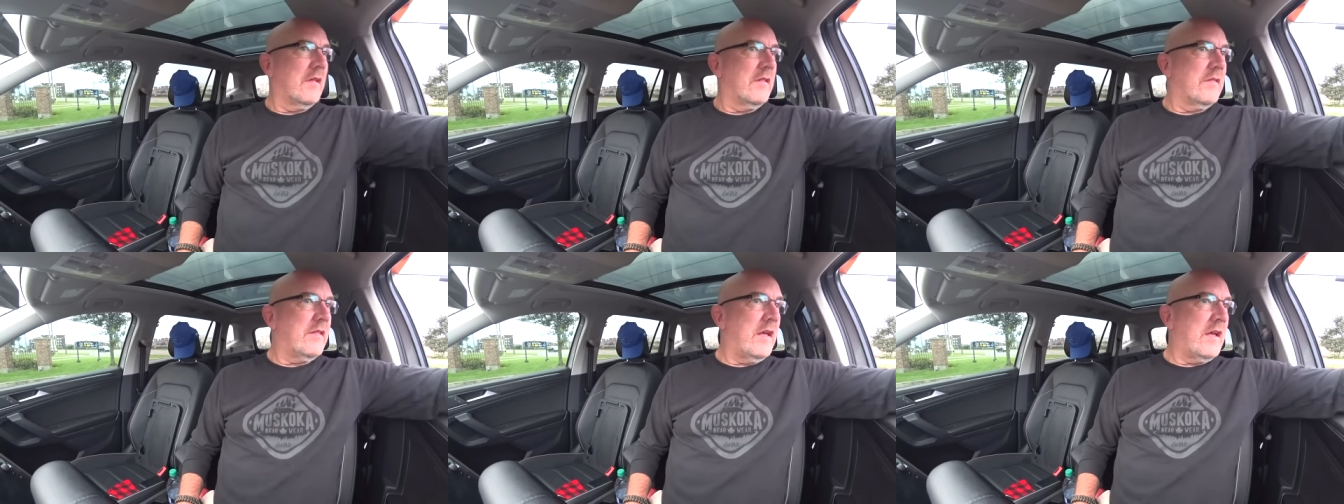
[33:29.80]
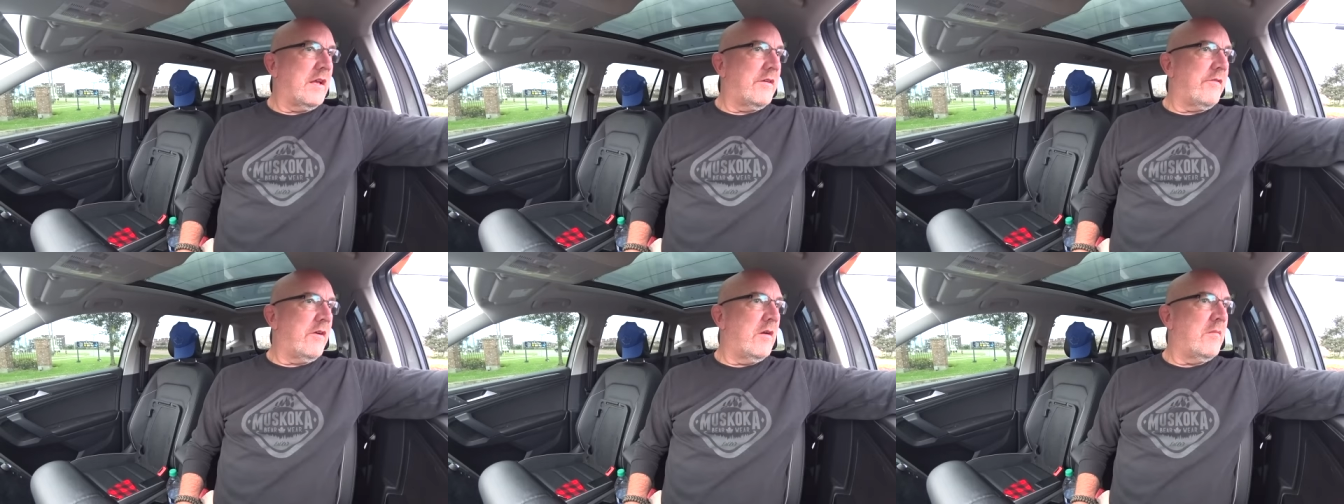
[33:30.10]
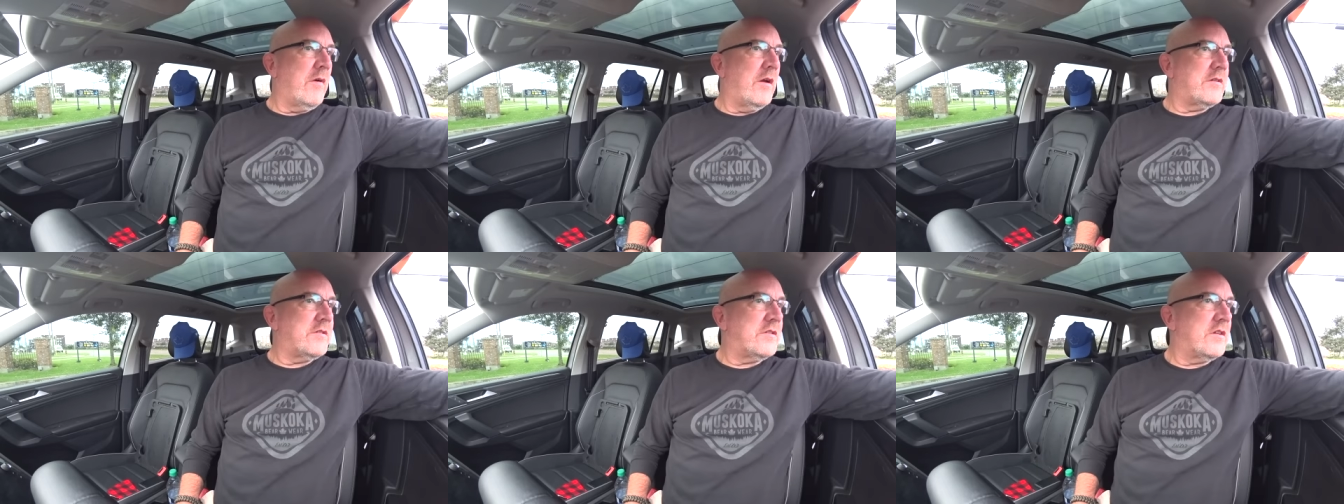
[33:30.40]
Thank you very
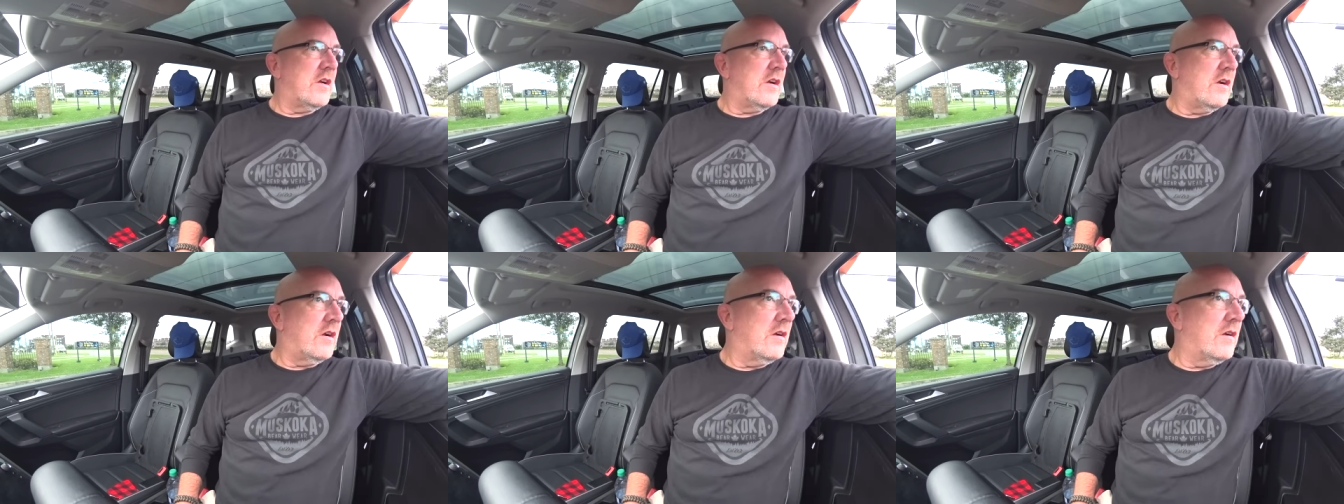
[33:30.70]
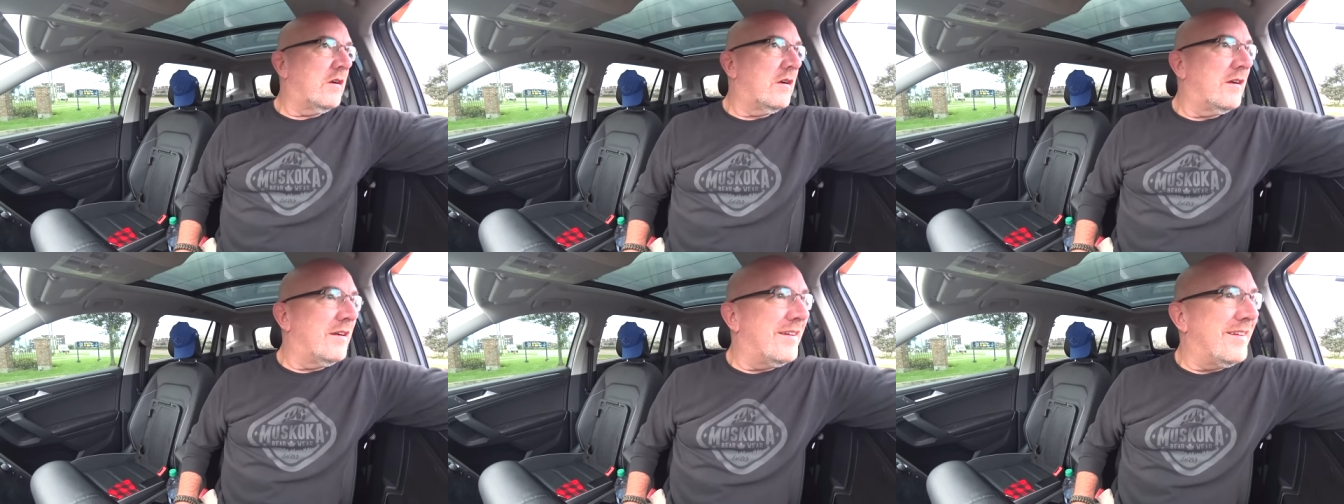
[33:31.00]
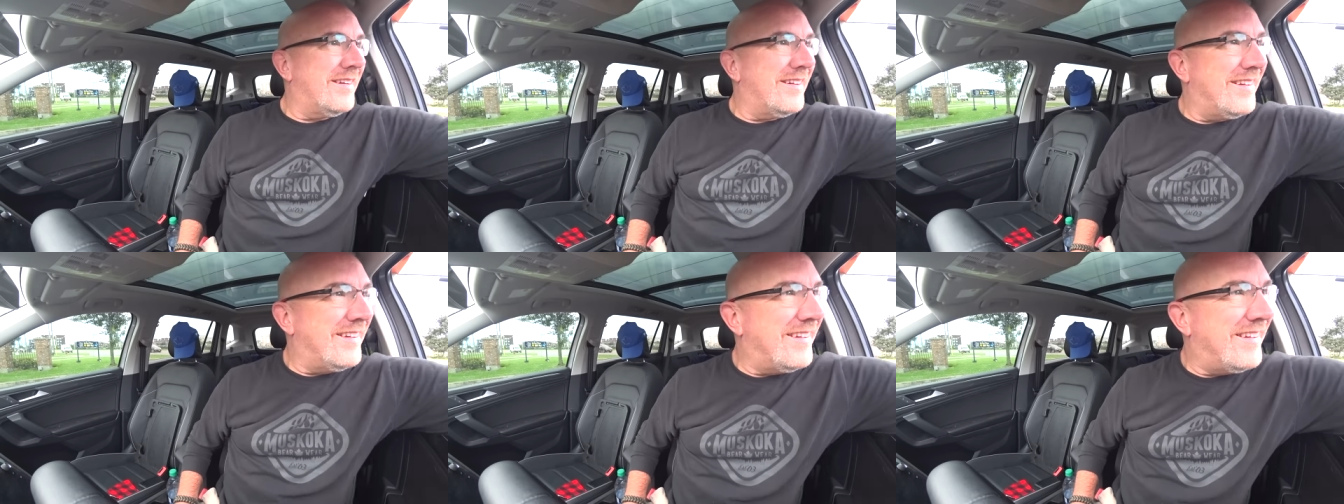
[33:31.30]
much, sir. Thank
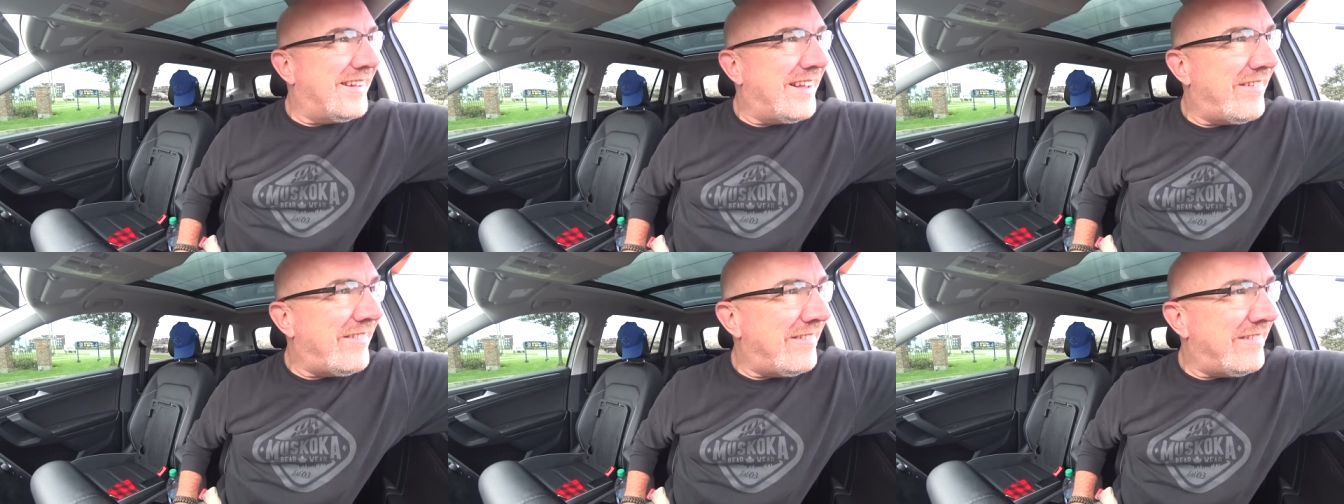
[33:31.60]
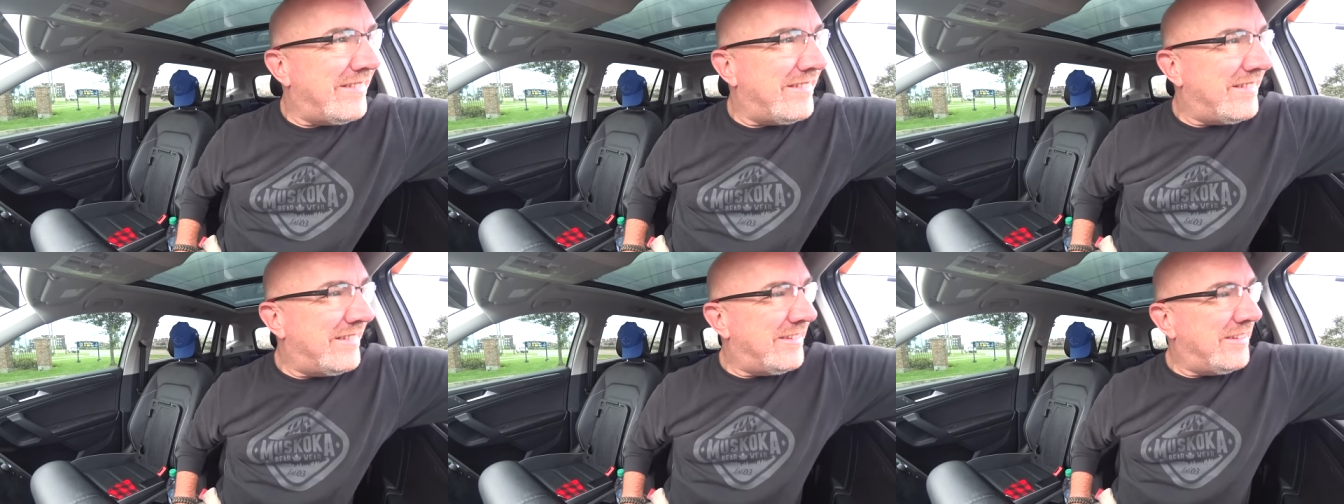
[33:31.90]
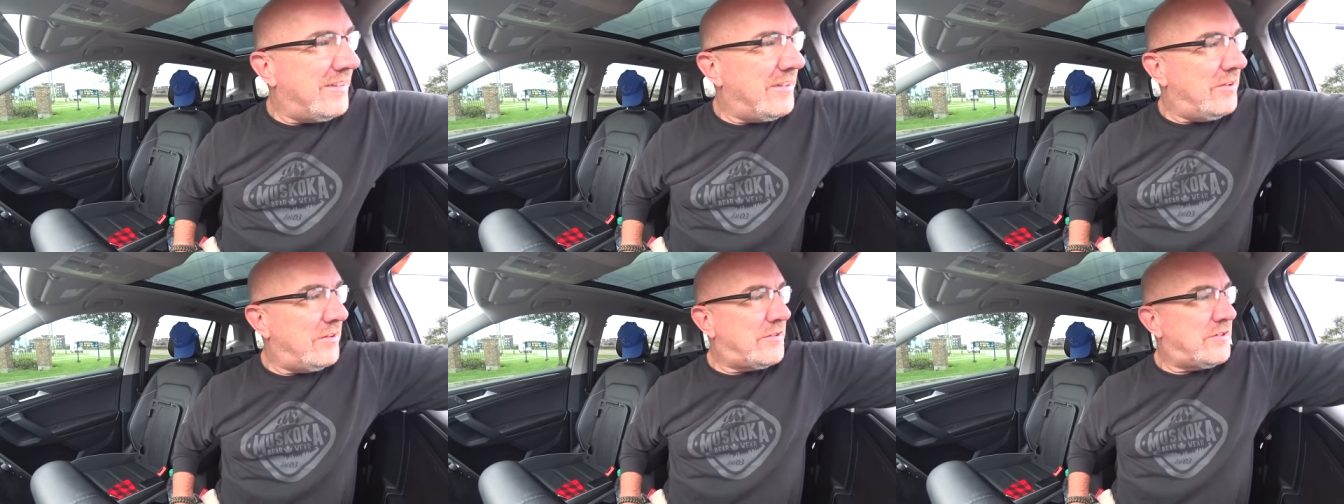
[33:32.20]
you. Have a nice day.
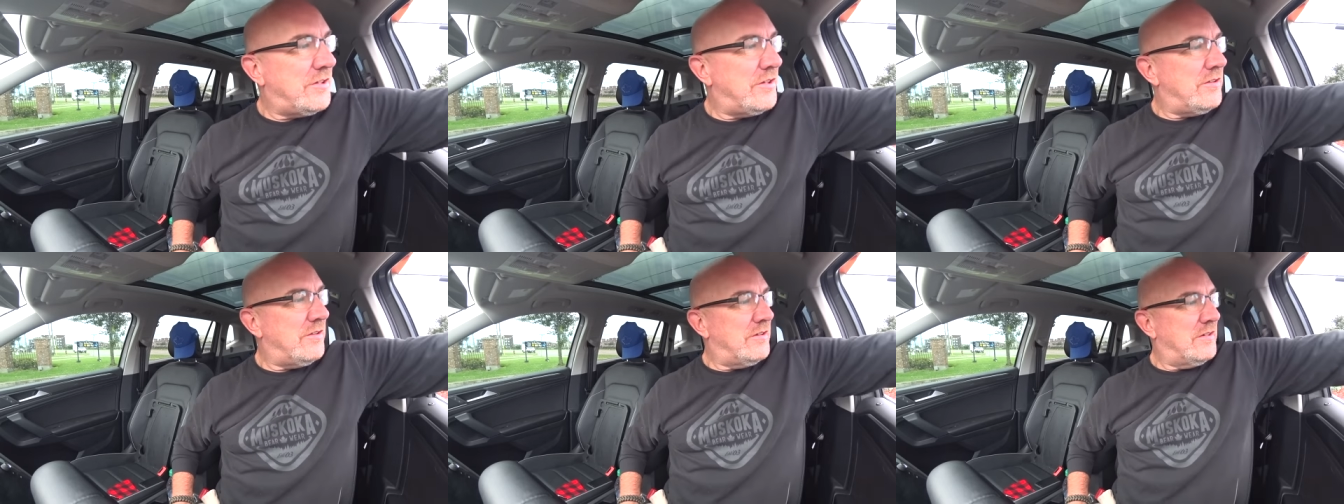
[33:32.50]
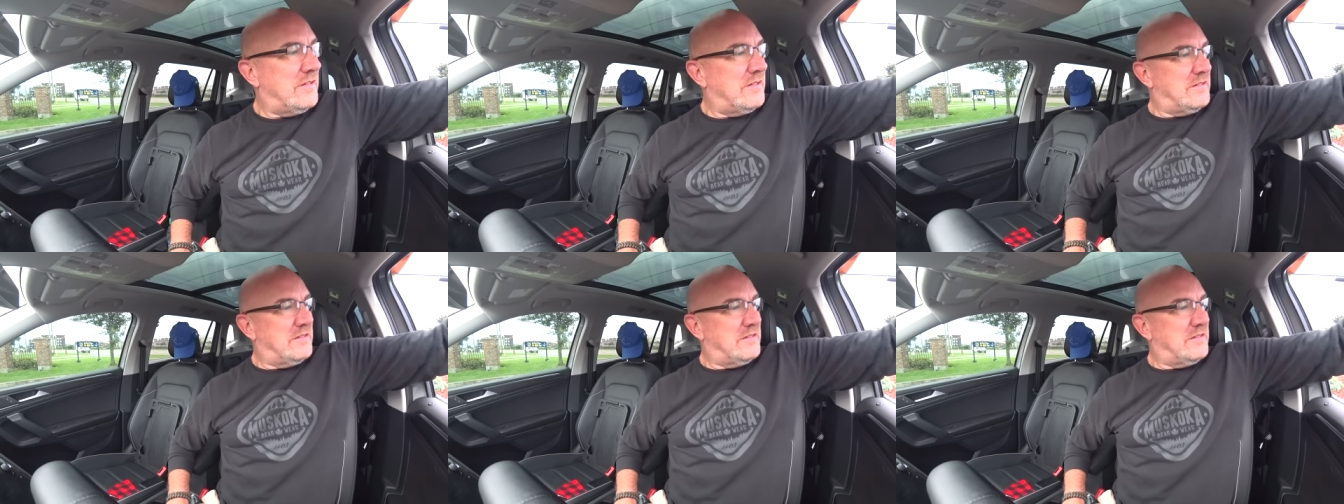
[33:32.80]
You too.